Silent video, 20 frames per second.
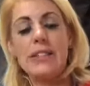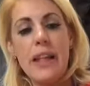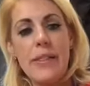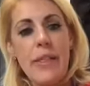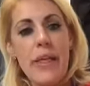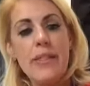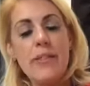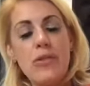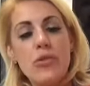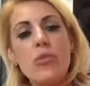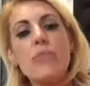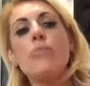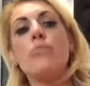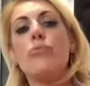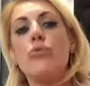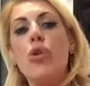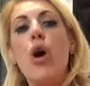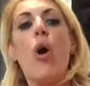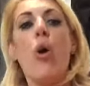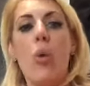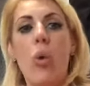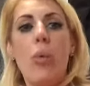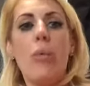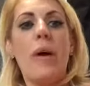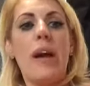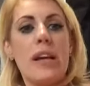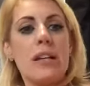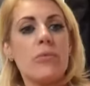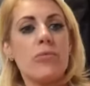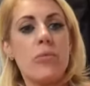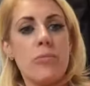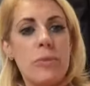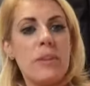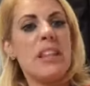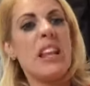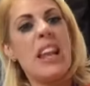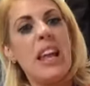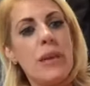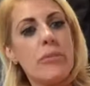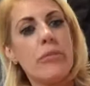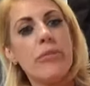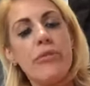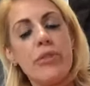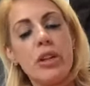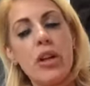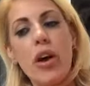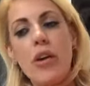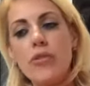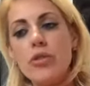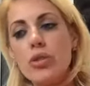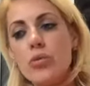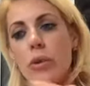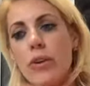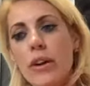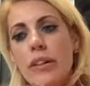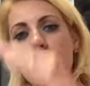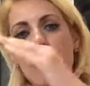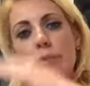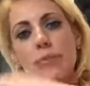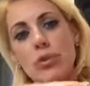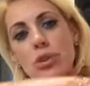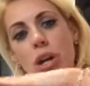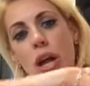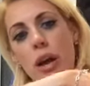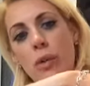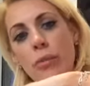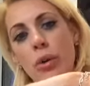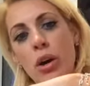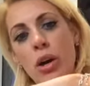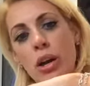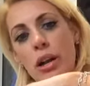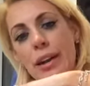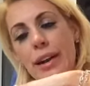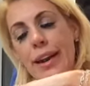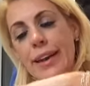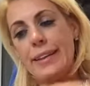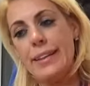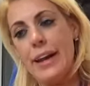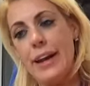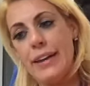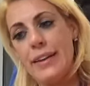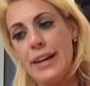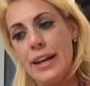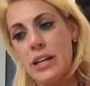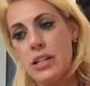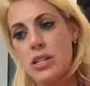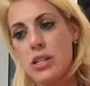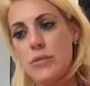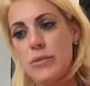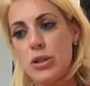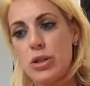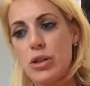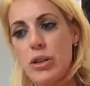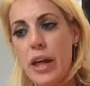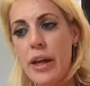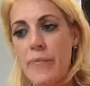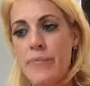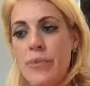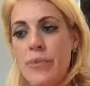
and then not always would be the label for the orange one, and they would go like that next to each other.